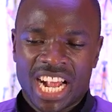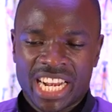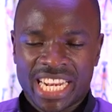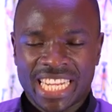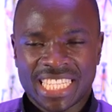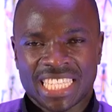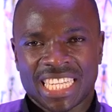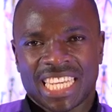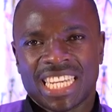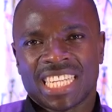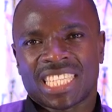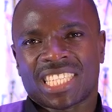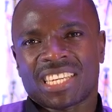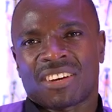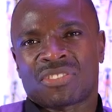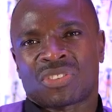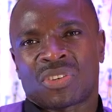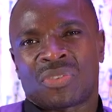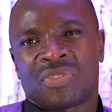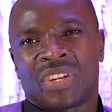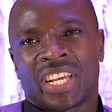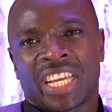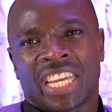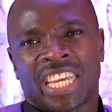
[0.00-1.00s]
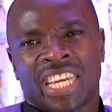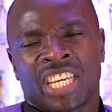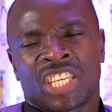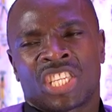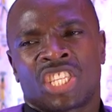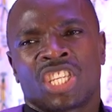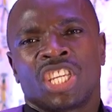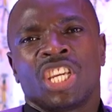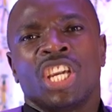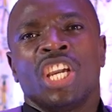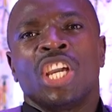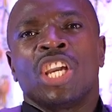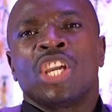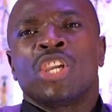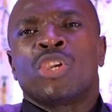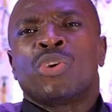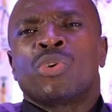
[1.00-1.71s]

And as he gets out of the cage,